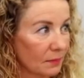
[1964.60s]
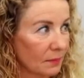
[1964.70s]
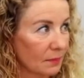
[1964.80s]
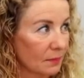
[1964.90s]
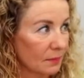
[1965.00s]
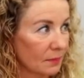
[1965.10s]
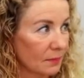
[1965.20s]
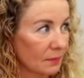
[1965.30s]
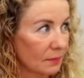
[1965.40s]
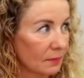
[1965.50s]

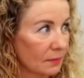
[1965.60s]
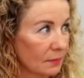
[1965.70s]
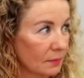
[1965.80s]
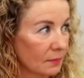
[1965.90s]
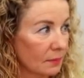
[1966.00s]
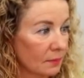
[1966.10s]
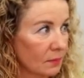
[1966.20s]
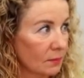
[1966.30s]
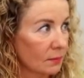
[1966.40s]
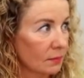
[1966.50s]
[no speech]